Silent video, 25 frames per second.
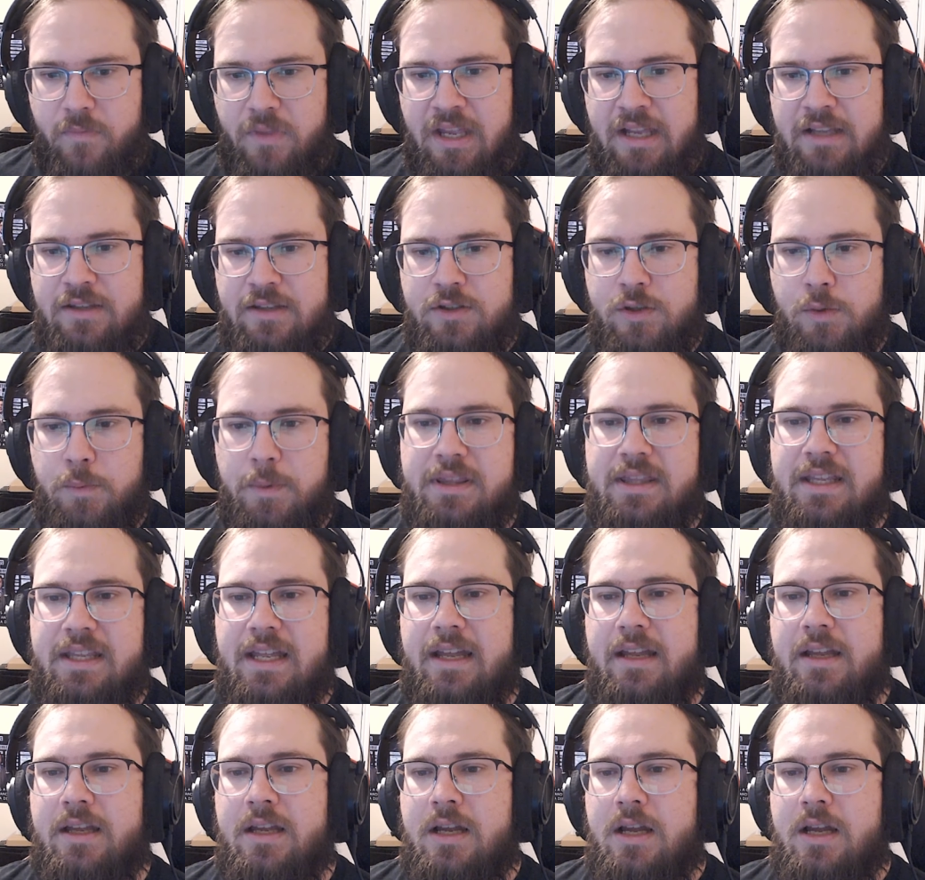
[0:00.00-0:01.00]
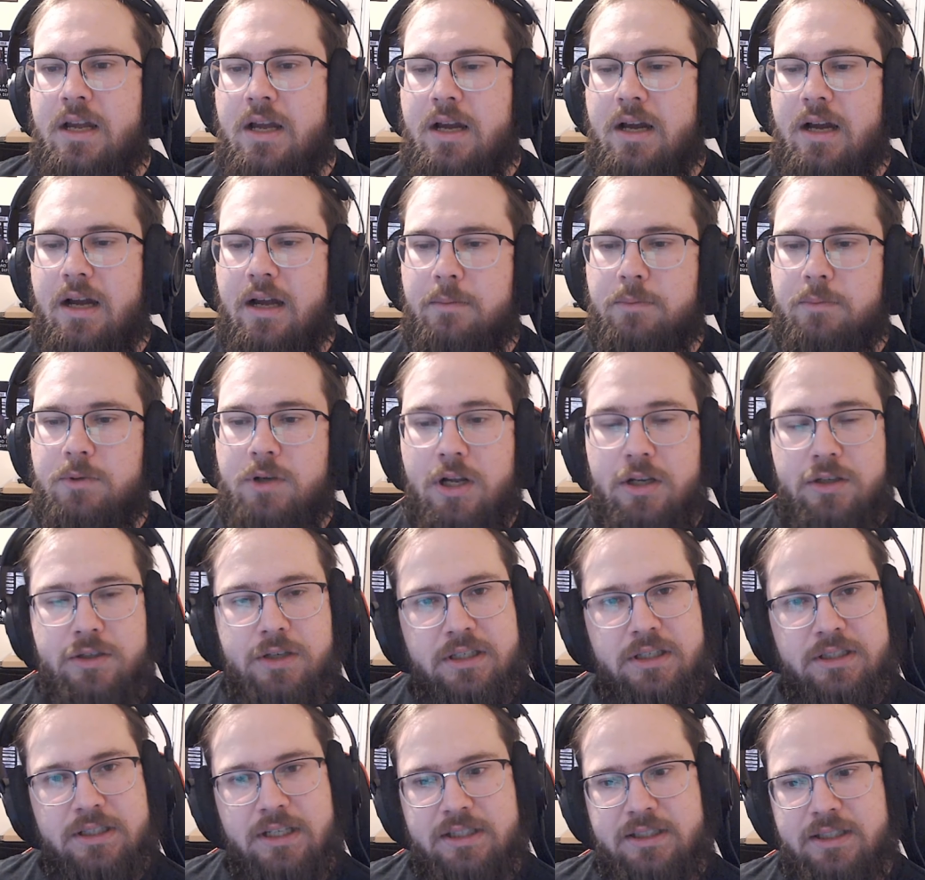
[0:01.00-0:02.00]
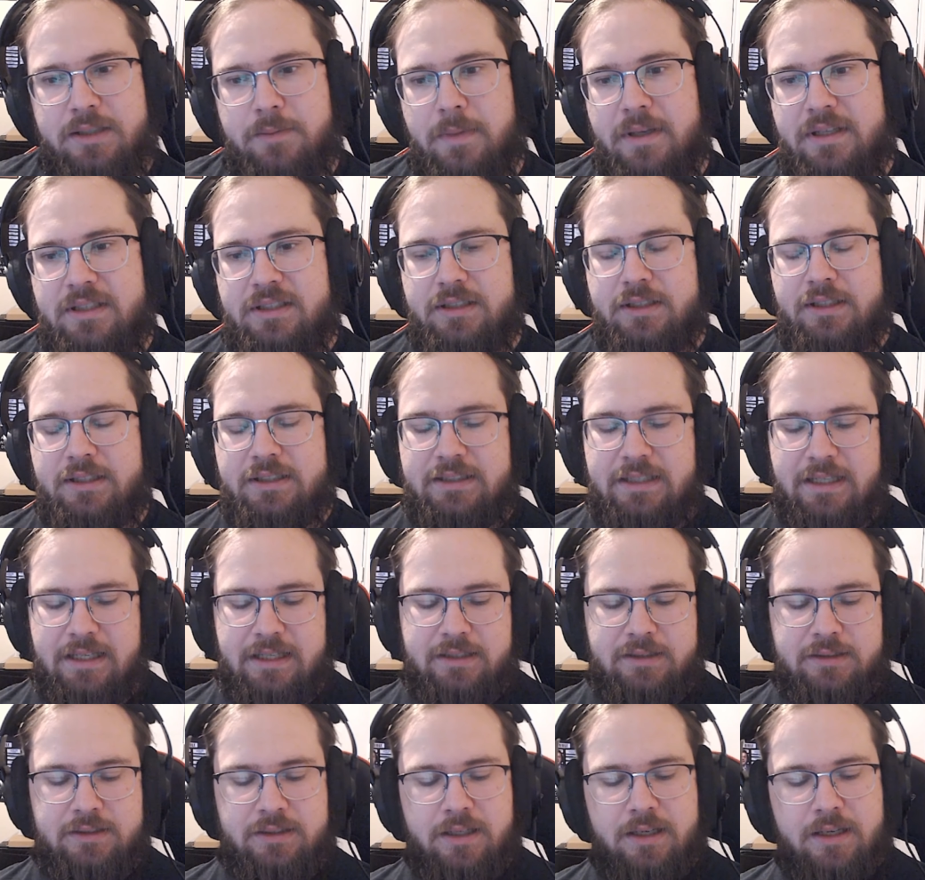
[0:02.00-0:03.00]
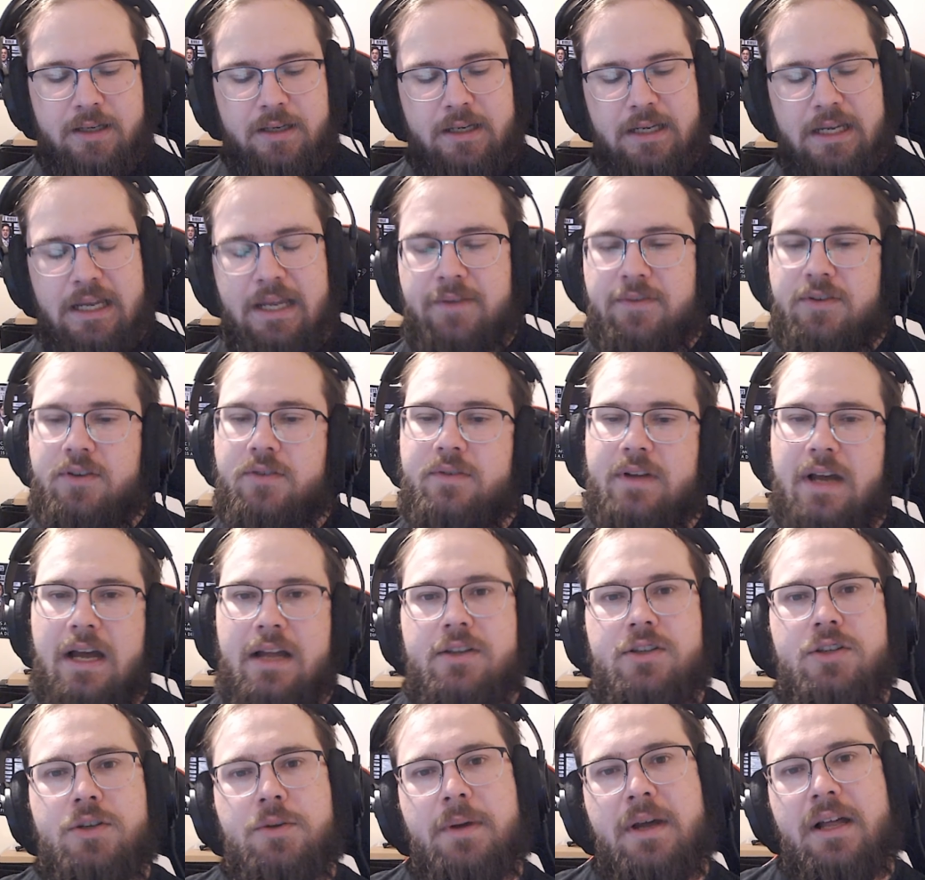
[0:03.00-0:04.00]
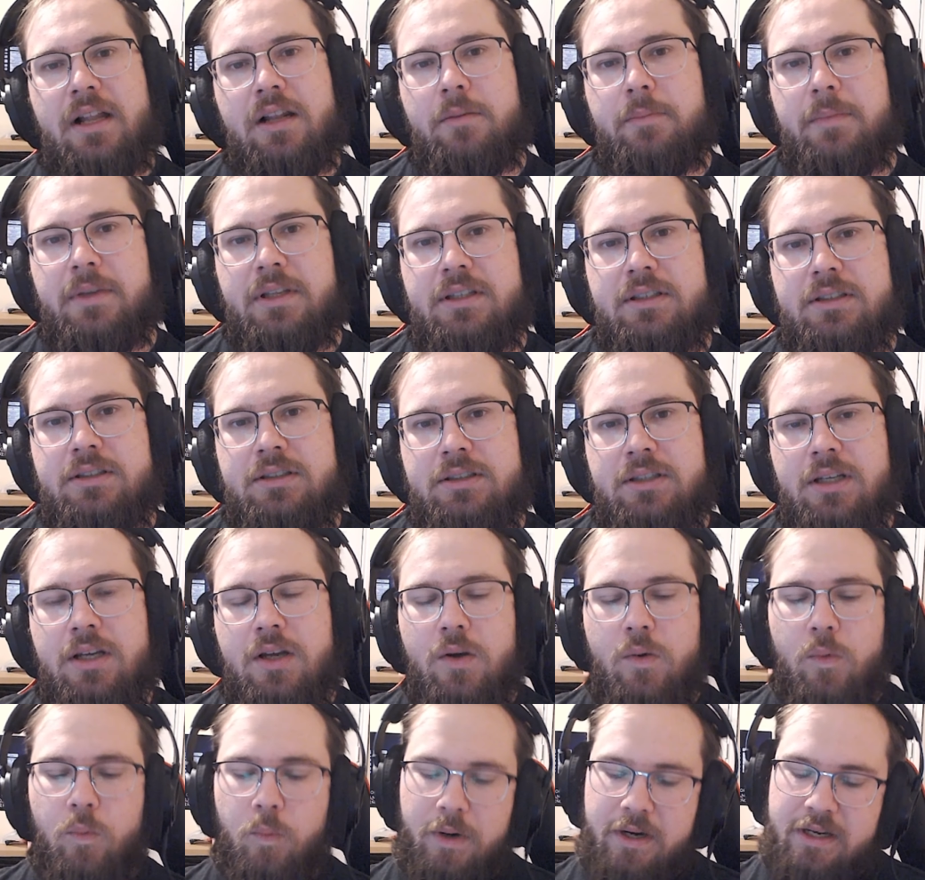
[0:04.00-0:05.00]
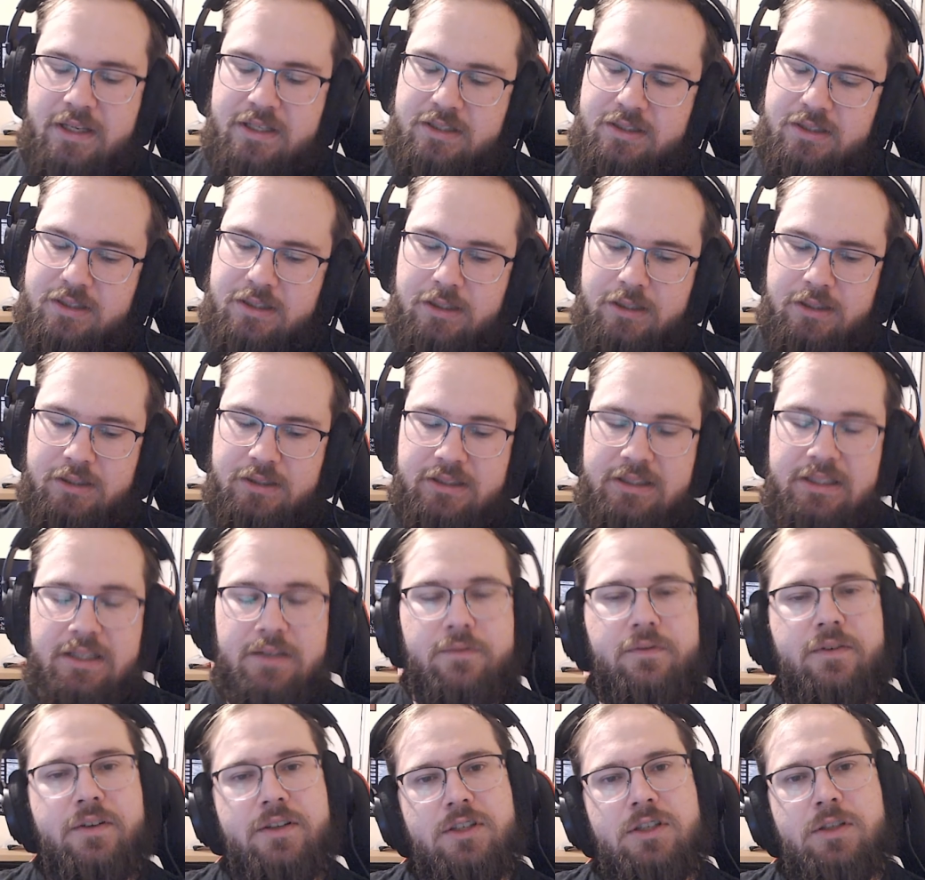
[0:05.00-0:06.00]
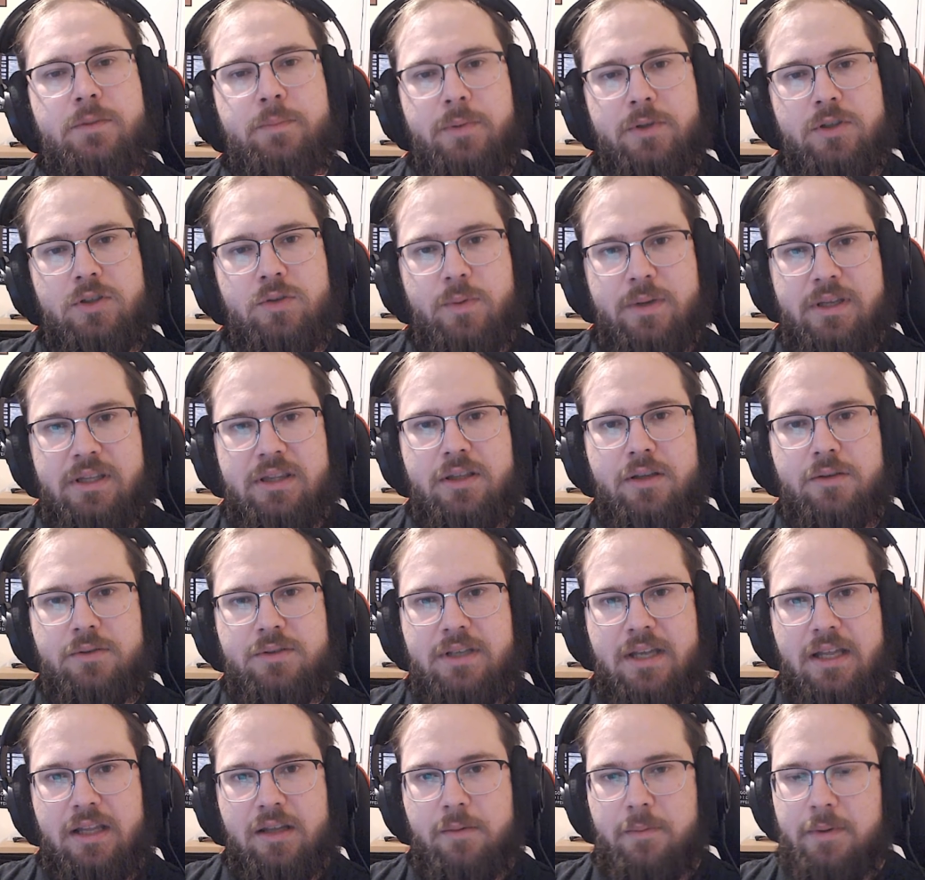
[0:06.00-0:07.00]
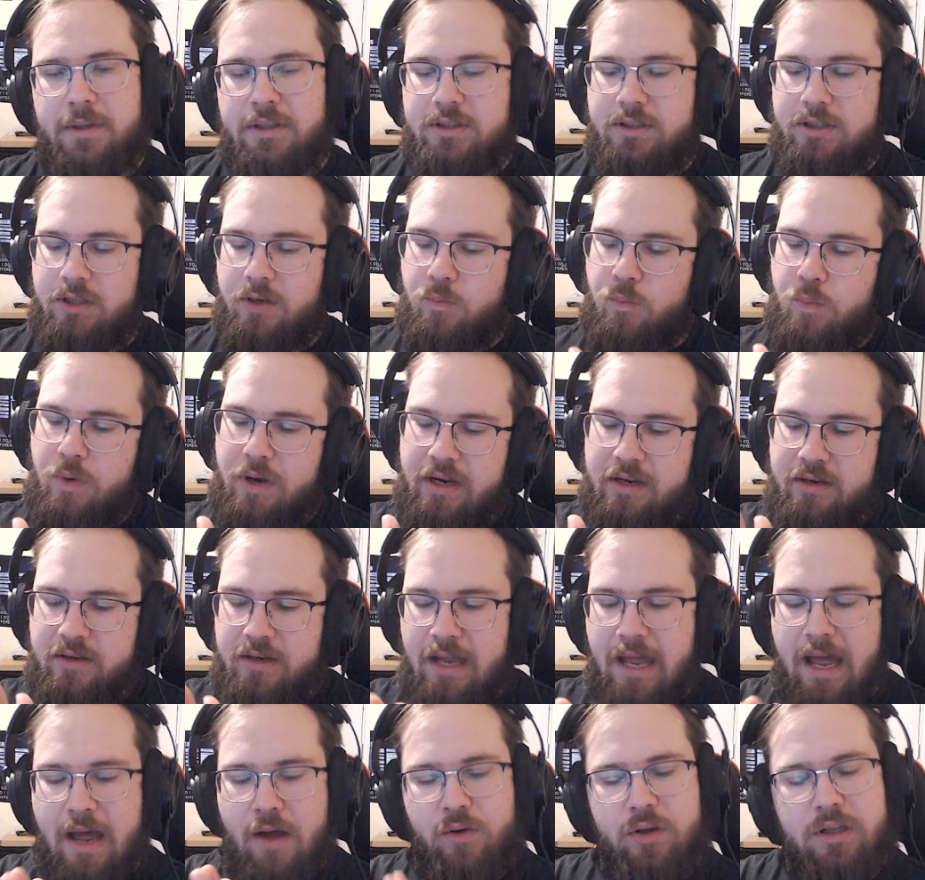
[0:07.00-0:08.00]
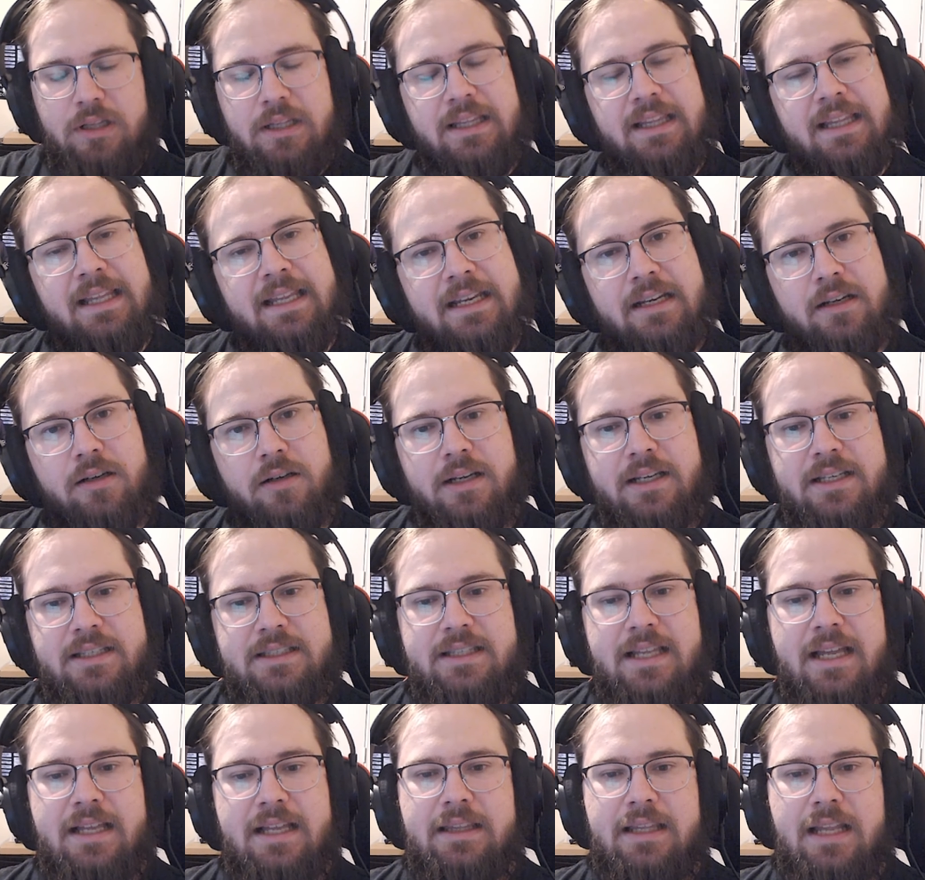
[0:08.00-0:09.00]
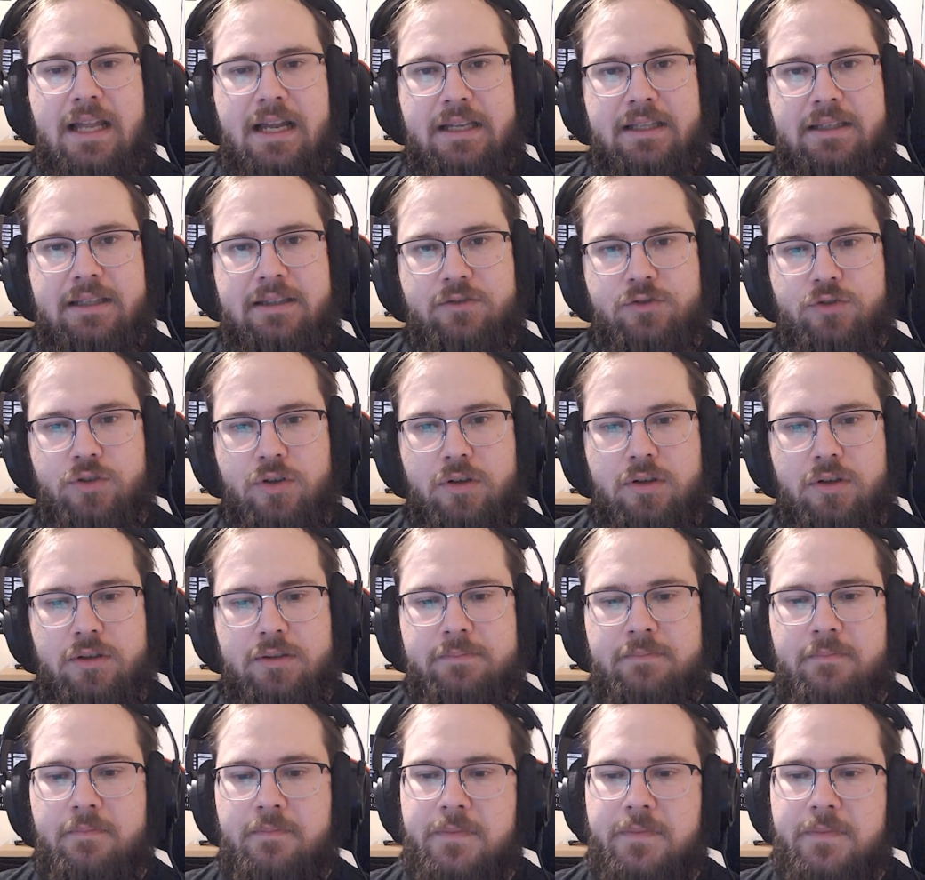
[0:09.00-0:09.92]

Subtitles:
And so with that, contrast testing basically says if you've got 2 elements, what is the difference between those elements? How clear is that line drawn?